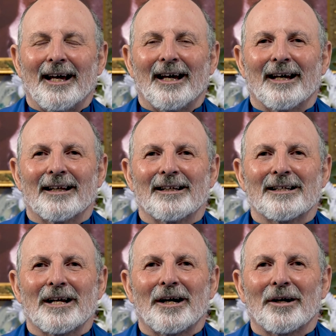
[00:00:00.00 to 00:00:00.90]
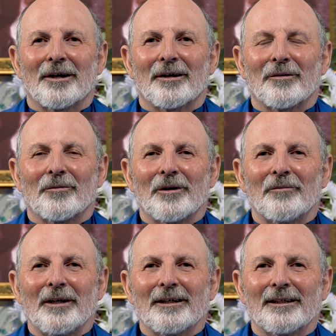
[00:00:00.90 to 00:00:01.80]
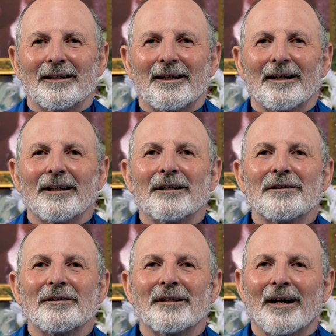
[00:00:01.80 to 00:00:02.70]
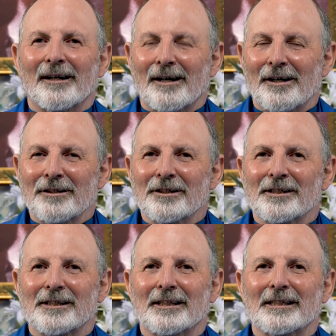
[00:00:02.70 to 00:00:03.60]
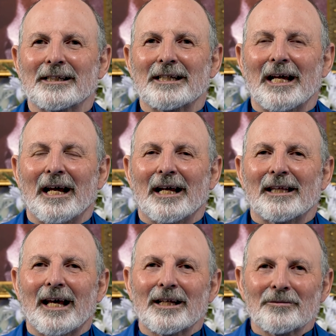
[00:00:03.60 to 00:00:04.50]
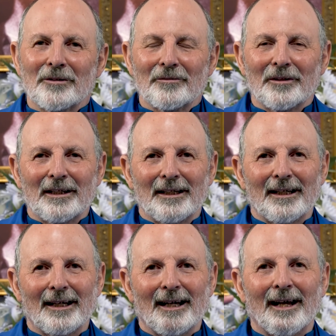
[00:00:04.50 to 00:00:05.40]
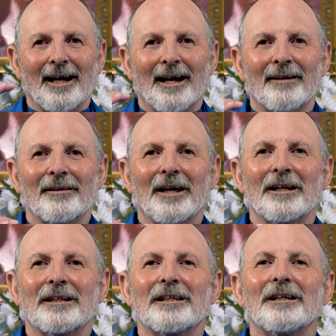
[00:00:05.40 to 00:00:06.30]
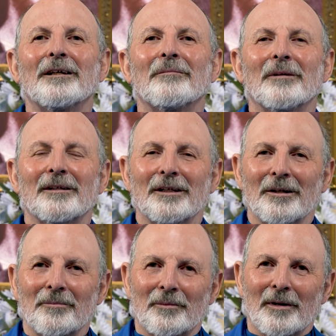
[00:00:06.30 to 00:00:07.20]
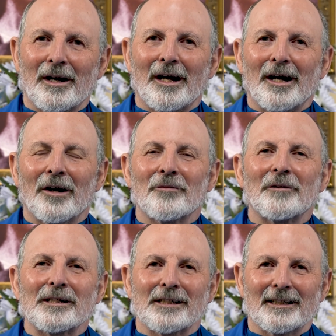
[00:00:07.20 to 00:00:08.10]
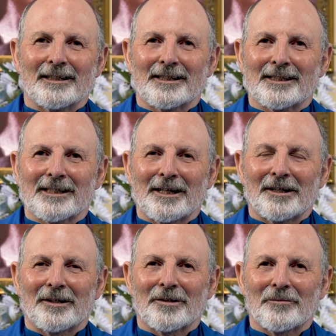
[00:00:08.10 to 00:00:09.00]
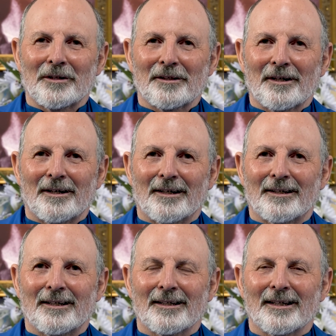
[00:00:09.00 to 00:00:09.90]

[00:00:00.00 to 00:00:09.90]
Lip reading: And when we can get into that consciousness, that's when we have that deep, deep resonance with God.